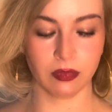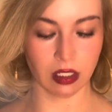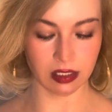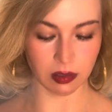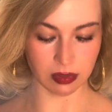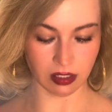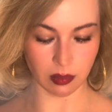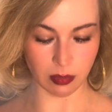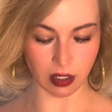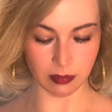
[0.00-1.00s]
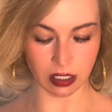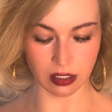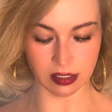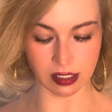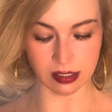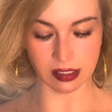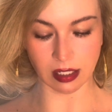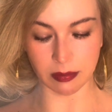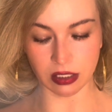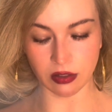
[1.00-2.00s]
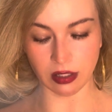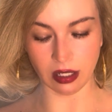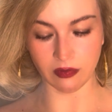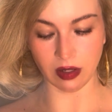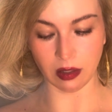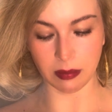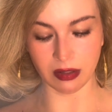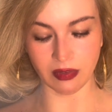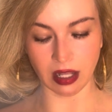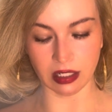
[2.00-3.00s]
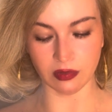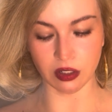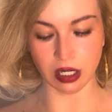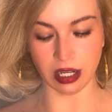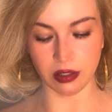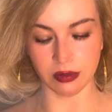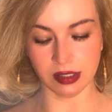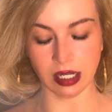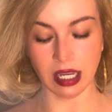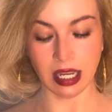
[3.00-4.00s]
Let's see what's on the bottom here. It says, step into the enveloping valley of shadows.